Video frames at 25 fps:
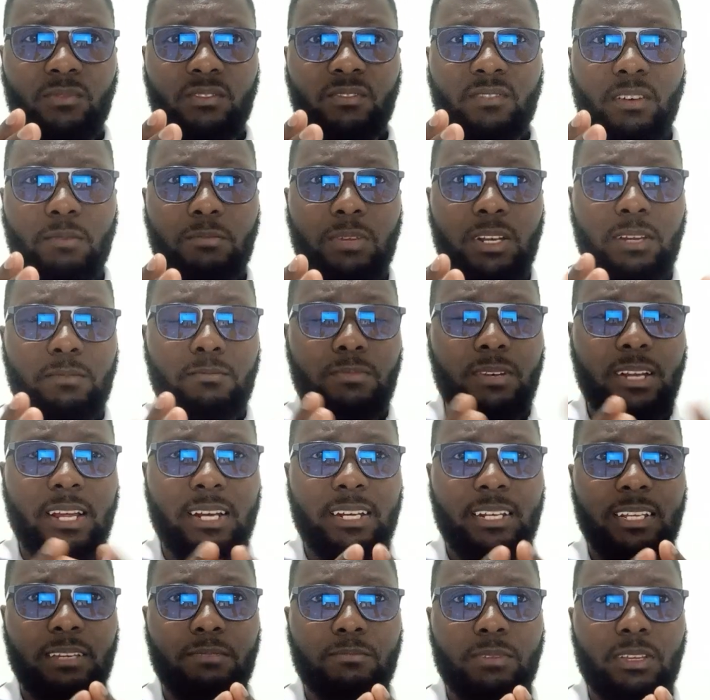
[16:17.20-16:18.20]
family
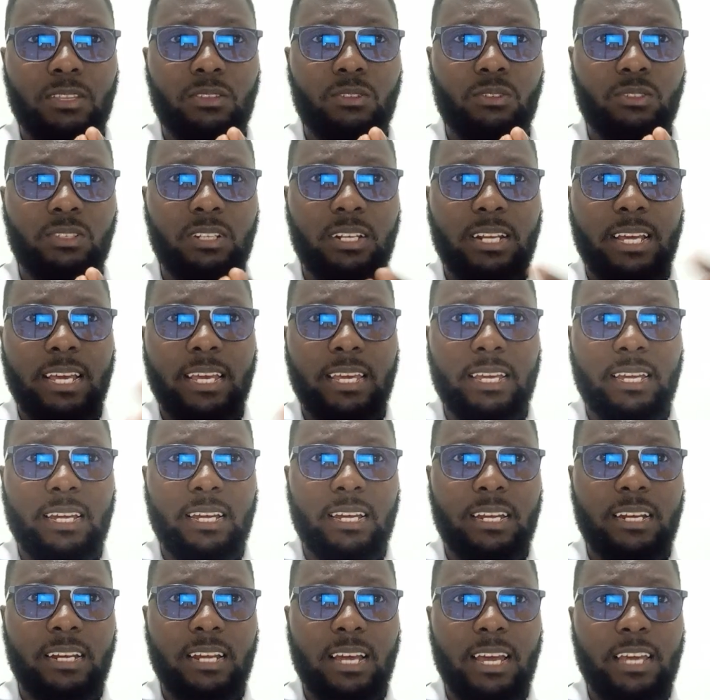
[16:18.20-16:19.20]
planning method like
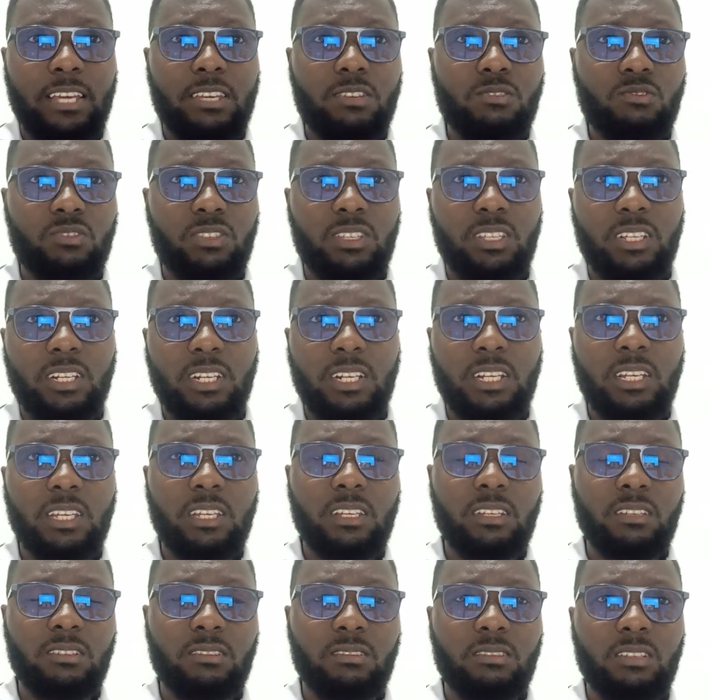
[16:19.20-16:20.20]
an
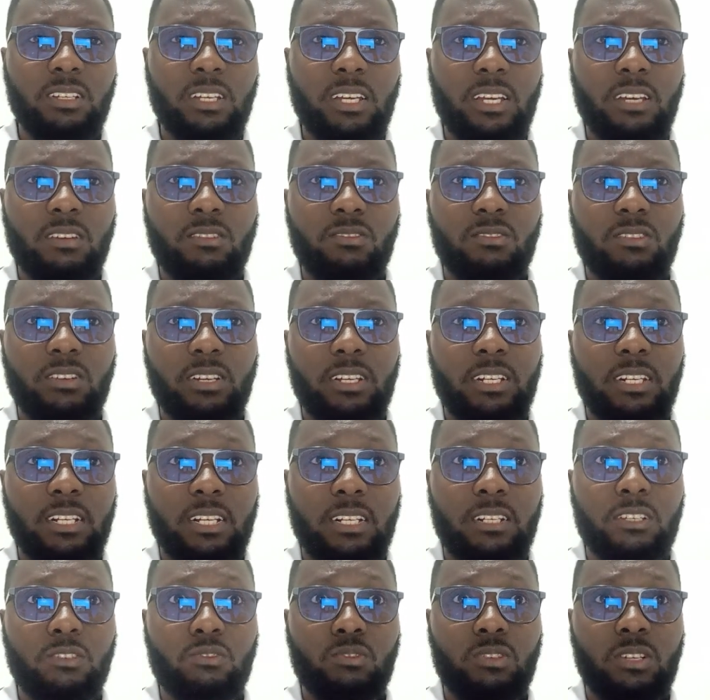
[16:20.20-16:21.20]
IUCD, okay, or
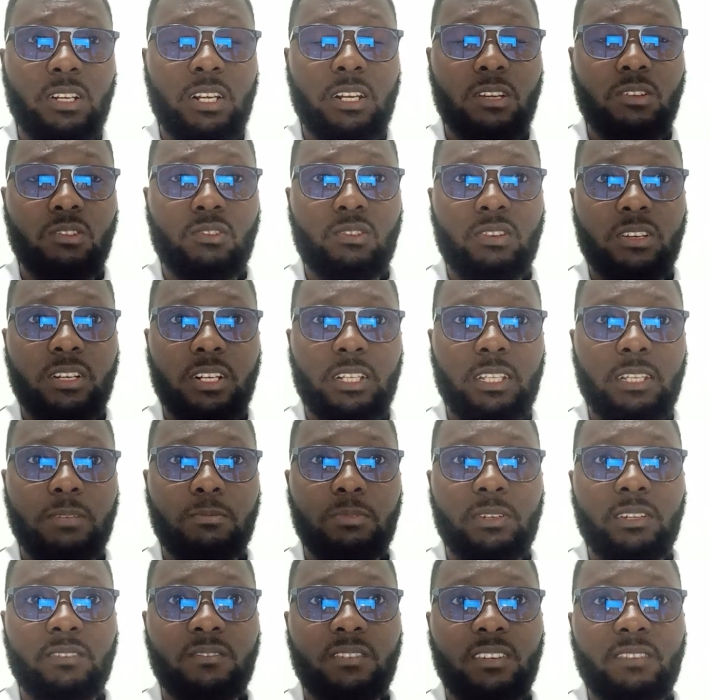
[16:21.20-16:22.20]
intrauterine
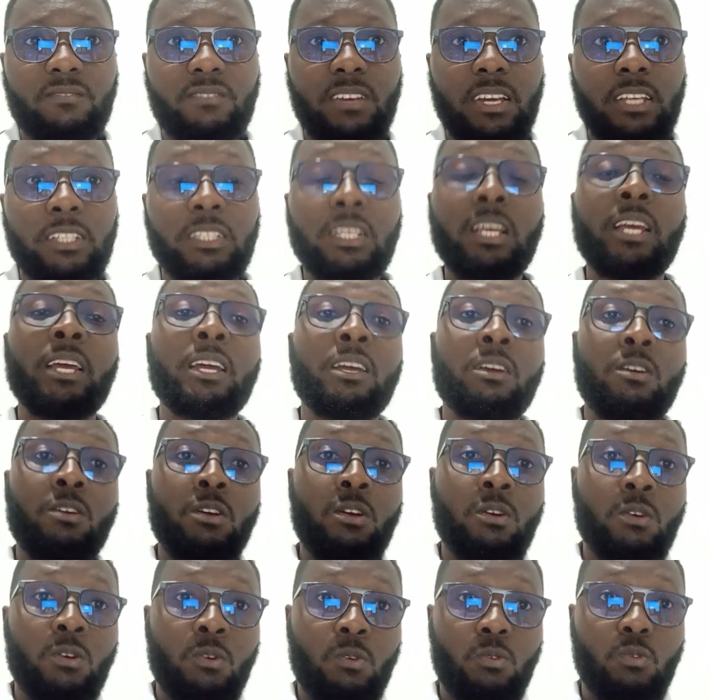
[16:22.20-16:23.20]
contraceptive device,
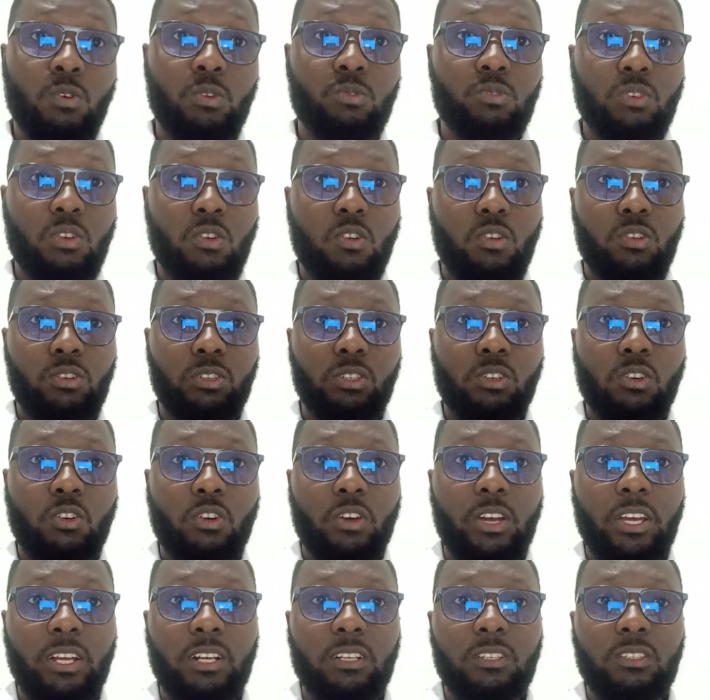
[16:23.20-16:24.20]
what we call
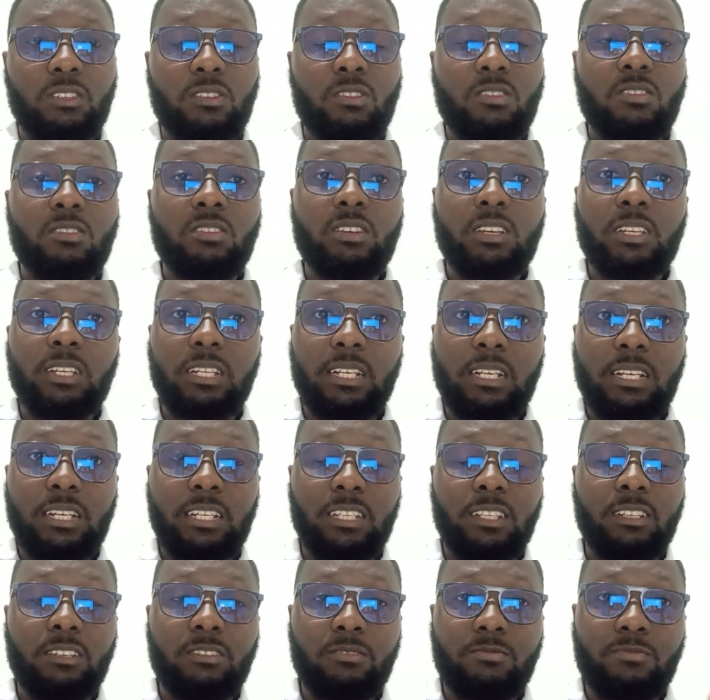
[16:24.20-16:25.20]
coil. So it
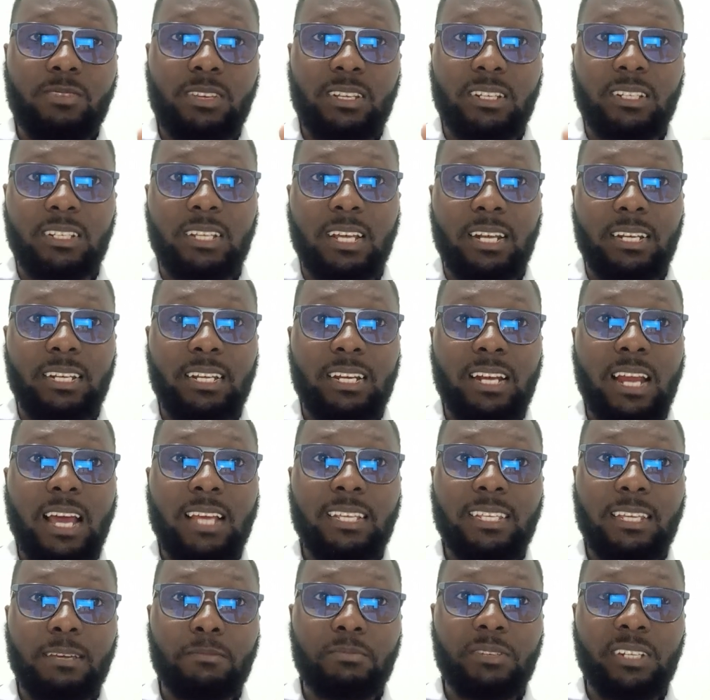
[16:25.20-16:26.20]
needs to be inserted
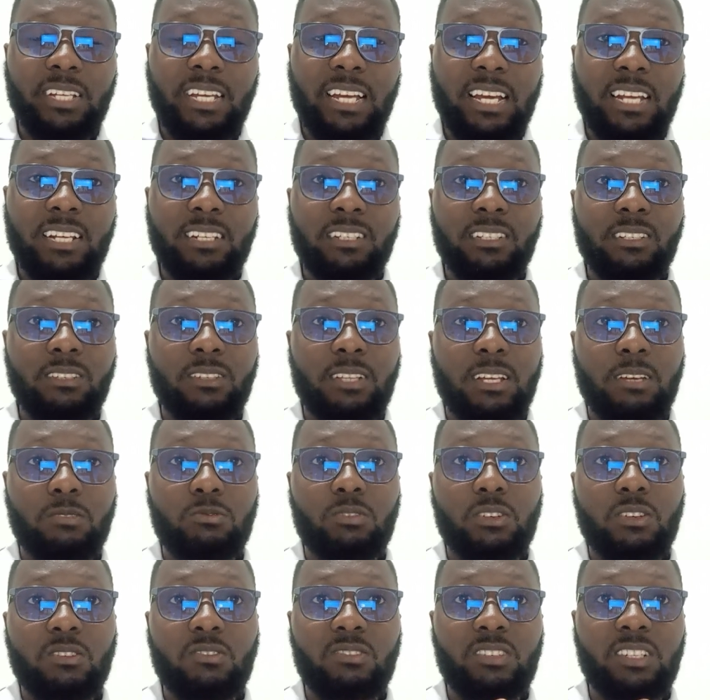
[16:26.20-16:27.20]
aseptically so that
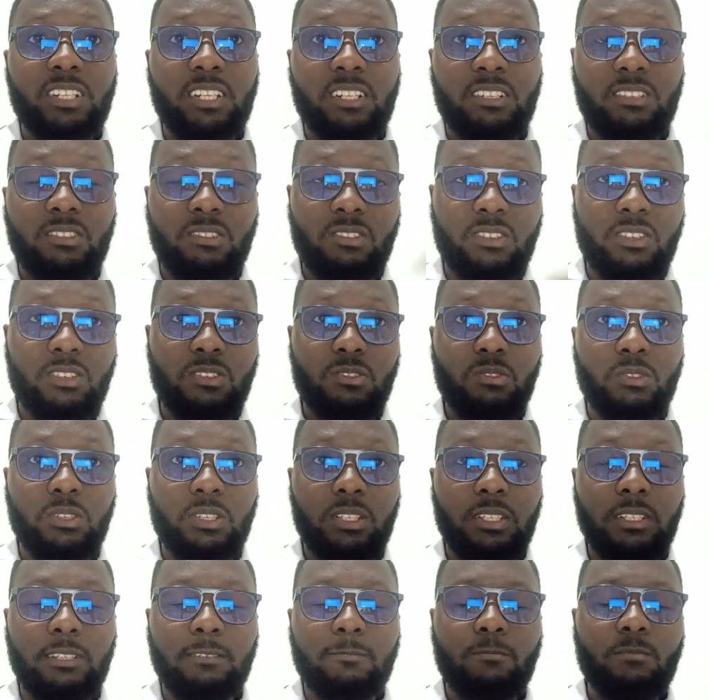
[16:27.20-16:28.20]
we don't
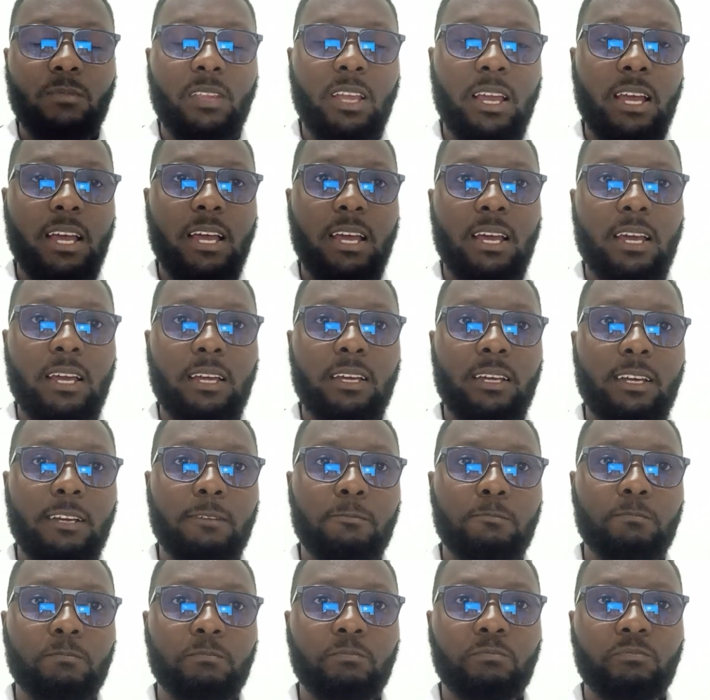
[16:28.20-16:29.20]
introduce
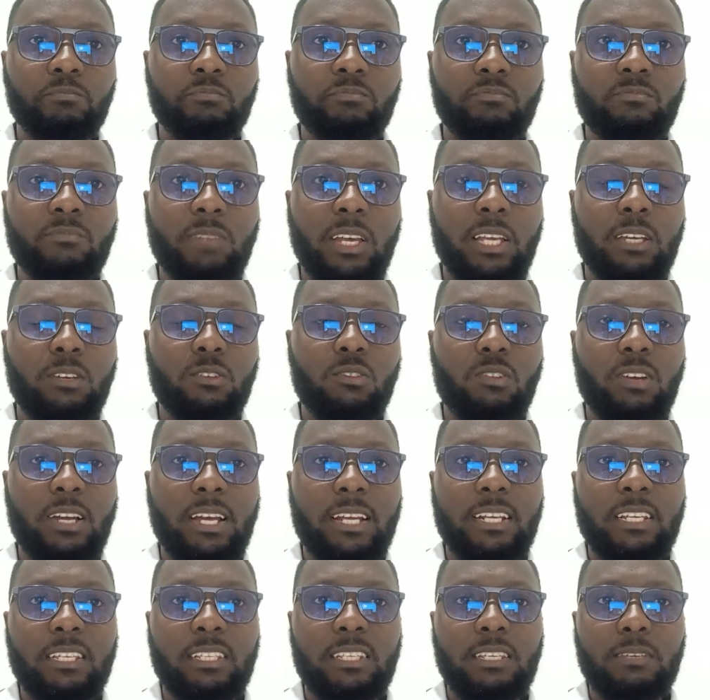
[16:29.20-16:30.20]

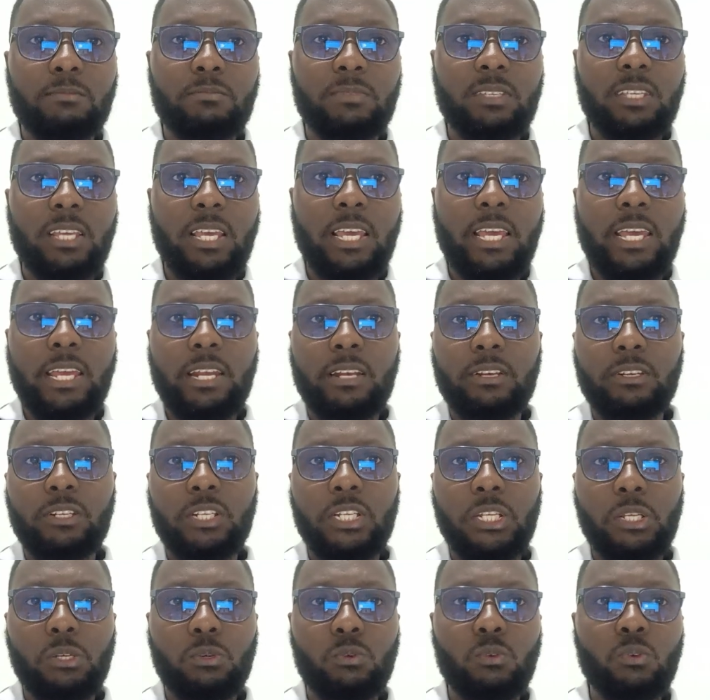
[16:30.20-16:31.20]
microorganisms
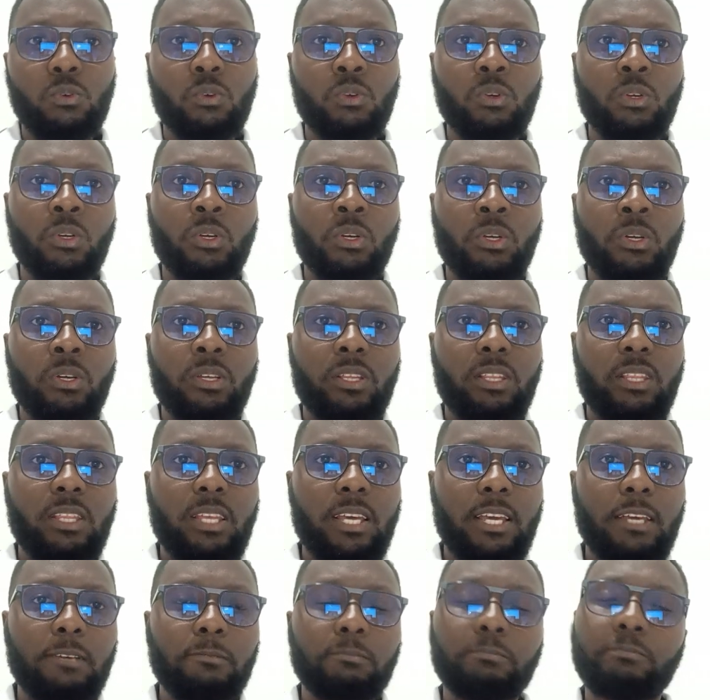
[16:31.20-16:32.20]
into
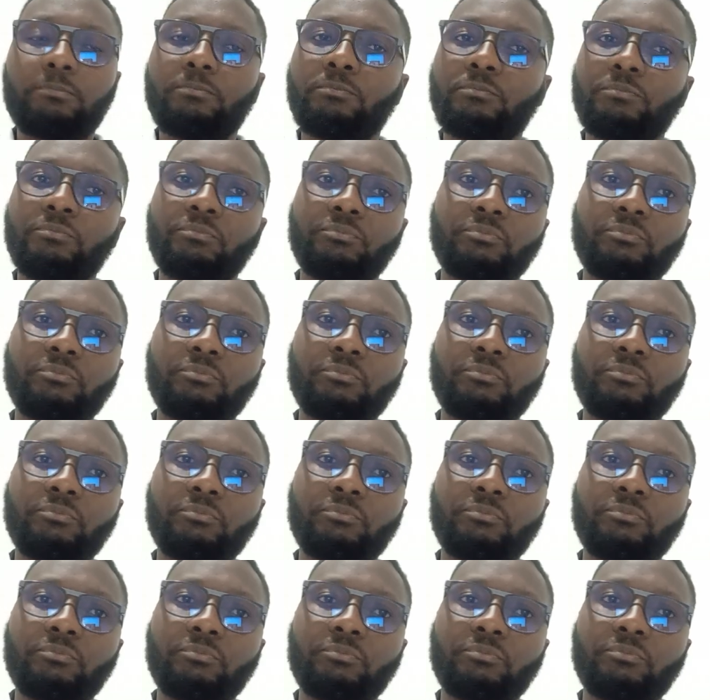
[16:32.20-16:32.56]
the